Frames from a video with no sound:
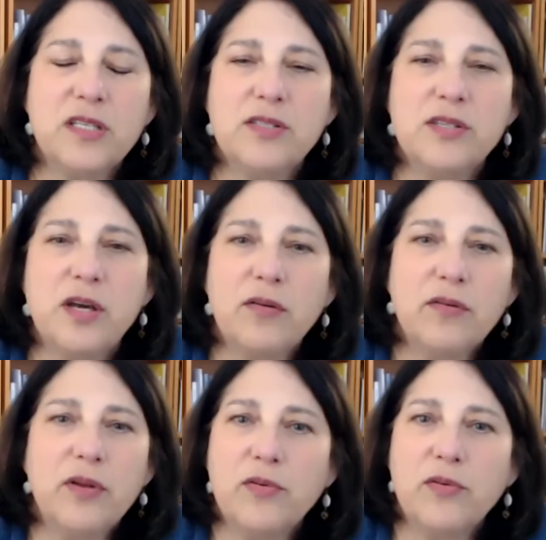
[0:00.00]
So,
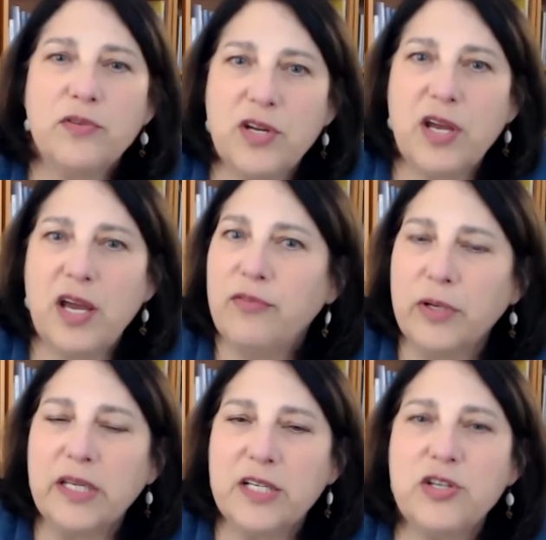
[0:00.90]
kind of
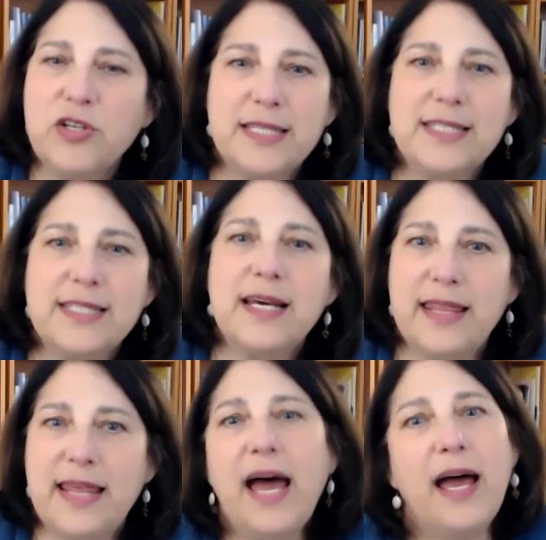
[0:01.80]
really try to study
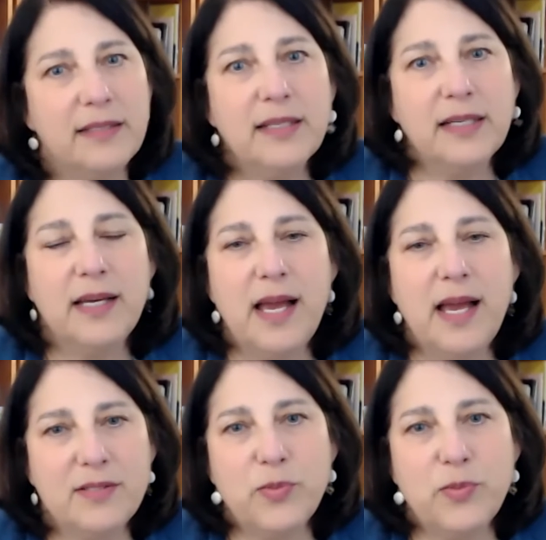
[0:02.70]
that
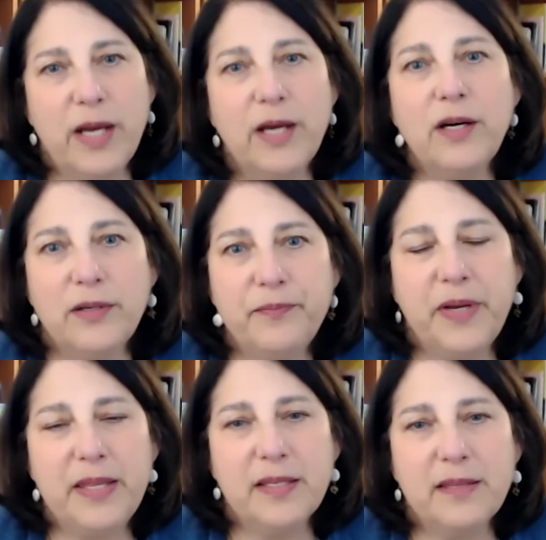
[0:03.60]
as well.
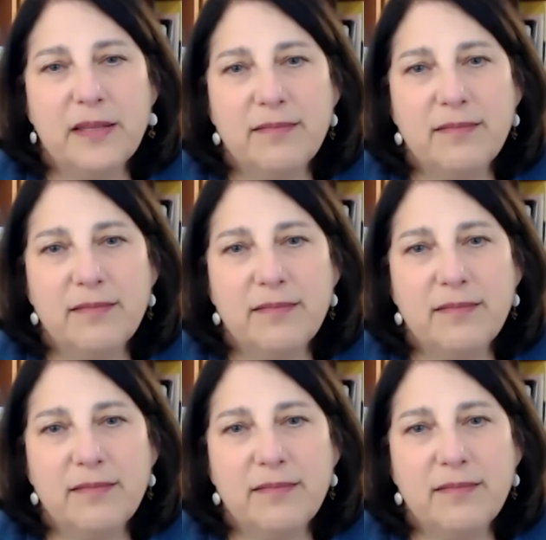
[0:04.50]
I think